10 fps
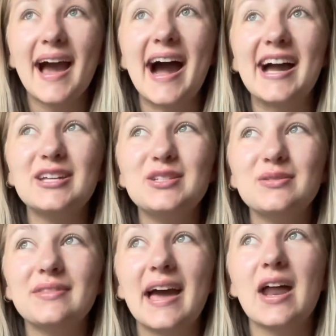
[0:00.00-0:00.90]
I
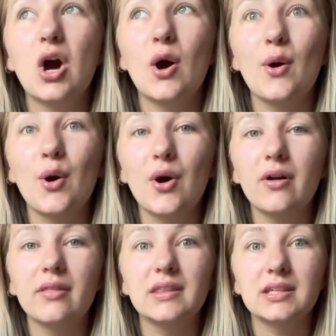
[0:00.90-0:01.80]
do that
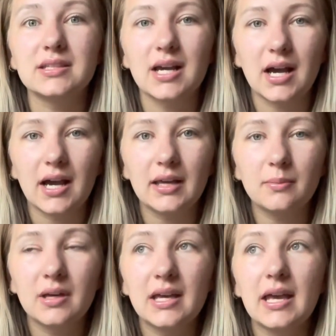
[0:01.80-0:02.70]
all the
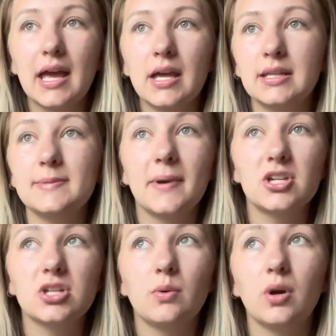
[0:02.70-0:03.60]
time. And
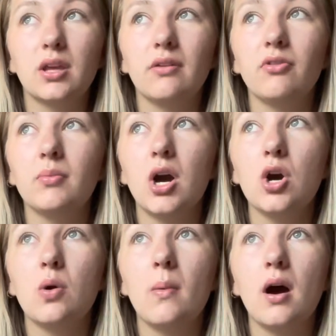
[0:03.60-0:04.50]
especially working from
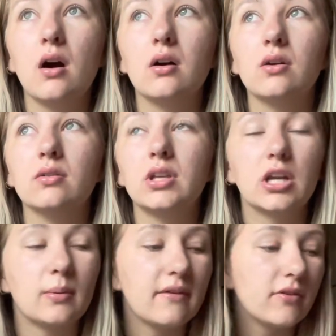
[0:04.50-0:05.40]
home. You
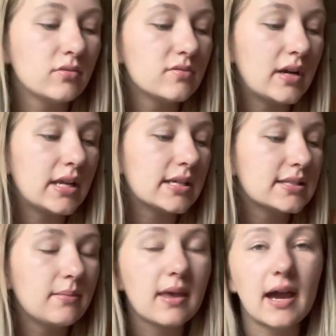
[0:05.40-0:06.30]
know, my phone's right next
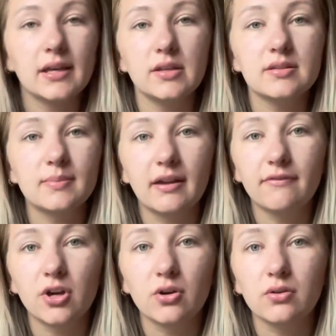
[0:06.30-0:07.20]
to me. I use my
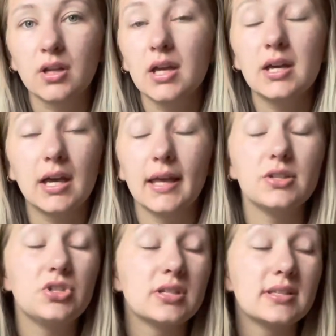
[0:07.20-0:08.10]

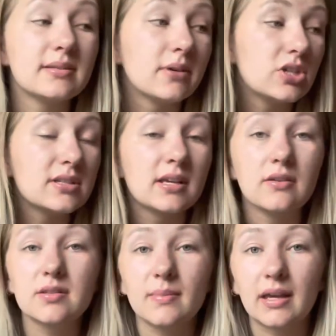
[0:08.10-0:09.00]
phone just as much as I
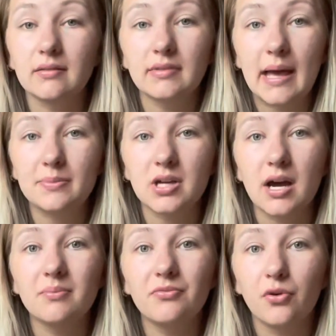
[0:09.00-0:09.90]
use my
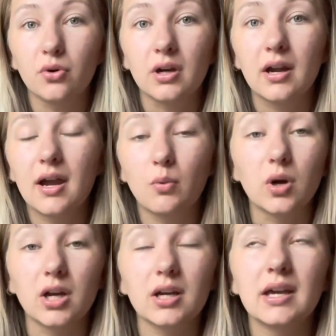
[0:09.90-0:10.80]
laptop for
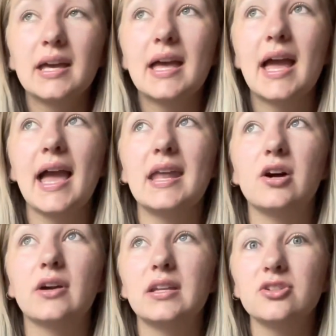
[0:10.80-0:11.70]
work. And
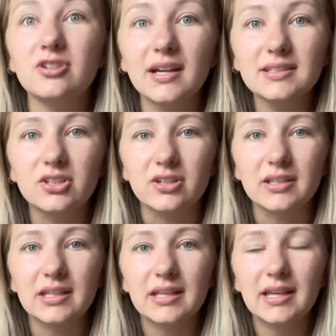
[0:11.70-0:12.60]
I'll get distracted
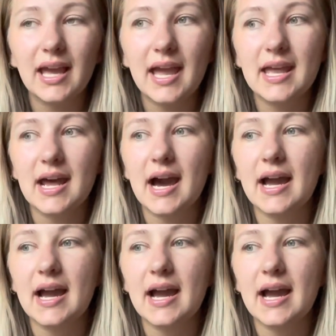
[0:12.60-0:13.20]
on it. And